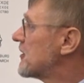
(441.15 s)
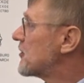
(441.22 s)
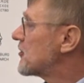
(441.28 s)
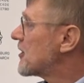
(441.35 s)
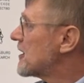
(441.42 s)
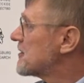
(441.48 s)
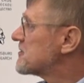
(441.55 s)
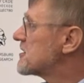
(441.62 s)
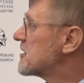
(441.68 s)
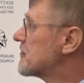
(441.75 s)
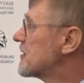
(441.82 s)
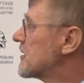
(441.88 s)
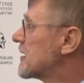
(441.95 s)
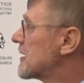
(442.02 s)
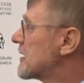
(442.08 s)
around
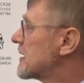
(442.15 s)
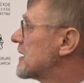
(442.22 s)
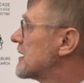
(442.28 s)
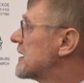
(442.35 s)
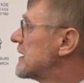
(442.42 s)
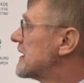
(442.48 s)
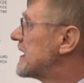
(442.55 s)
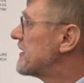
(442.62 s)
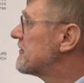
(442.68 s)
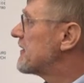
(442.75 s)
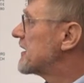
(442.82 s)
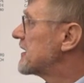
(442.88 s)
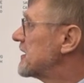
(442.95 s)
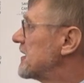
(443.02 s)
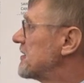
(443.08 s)
similar
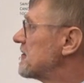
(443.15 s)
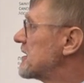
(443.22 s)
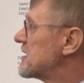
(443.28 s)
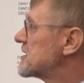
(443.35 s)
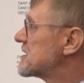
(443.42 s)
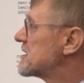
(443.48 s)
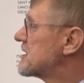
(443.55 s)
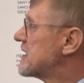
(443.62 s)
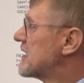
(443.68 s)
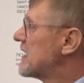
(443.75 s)
effectiveness.